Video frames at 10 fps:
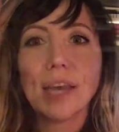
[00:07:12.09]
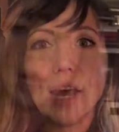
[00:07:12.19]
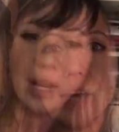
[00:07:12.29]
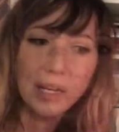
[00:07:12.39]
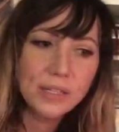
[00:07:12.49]

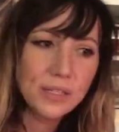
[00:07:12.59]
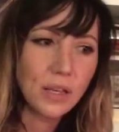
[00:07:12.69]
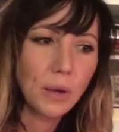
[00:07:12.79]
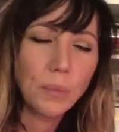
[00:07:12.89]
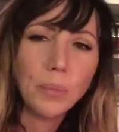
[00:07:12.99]
guys,
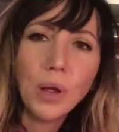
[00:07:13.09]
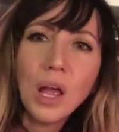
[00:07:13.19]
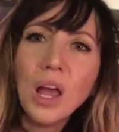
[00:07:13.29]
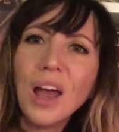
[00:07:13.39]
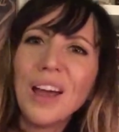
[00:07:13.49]
uh,
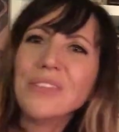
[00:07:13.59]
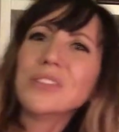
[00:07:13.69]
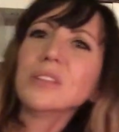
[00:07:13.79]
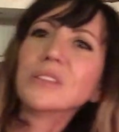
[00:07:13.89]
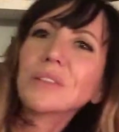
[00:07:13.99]
I have
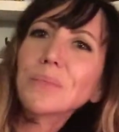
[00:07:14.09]
to,